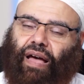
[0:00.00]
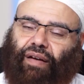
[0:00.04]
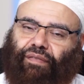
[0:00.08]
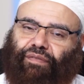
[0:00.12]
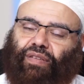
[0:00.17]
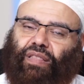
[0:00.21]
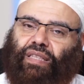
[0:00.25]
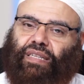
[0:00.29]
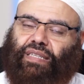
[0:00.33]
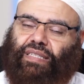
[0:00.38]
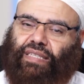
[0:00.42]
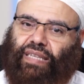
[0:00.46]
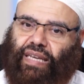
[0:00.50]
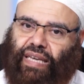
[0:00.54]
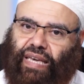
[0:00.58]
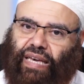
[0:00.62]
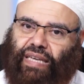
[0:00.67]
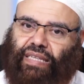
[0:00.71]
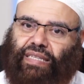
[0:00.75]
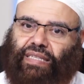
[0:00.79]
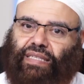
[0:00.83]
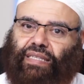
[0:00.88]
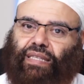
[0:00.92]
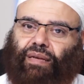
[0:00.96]
evidence
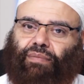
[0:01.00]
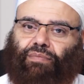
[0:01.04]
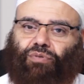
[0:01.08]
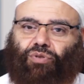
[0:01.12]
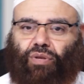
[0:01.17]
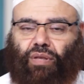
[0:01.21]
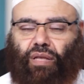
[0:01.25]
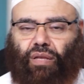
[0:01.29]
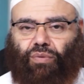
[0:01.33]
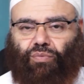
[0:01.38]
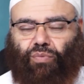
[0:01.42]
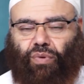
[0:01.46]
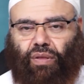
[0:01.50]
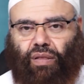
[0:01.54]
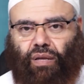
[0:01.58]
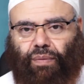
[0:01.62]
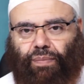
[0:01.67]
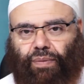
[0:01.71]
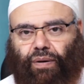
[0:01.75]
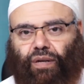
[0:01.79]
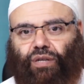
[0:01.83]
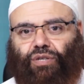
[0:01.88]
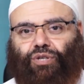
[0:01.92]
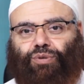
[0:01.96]
against them so that when the
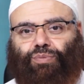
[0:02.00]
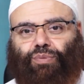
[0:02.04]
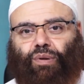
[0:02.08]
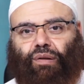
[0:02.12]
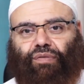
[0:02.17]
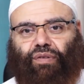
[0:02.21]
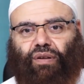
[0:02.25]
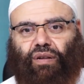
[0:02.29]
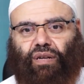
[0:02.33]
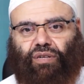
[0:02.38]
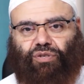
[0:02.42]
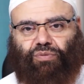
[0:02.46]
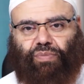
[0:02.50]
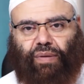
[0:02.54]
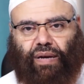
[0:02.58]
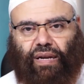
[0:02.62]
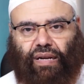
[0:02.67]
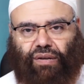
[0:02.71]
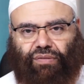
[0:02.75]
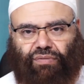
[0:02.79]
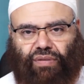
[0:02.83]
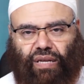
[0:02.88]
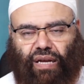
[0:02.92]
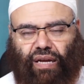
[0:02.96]
punishment of Allah
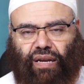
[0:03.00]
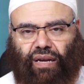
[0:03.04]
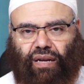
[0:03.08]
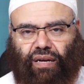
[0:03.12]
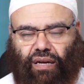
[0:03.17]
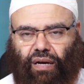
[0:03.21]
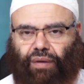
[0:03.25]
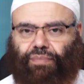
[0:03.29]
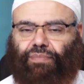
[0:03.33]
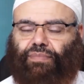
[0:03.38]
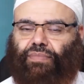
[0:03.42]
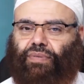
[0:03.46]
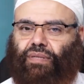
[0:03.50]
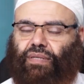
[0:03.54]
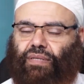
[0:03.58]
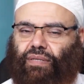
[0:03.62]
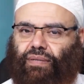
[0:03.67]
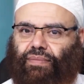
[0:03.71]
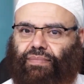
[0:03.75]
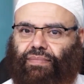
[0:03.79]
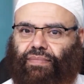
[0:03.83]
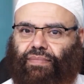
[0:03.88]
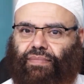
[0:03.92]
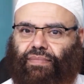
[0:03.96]
subhanahu wa ta'ala comes,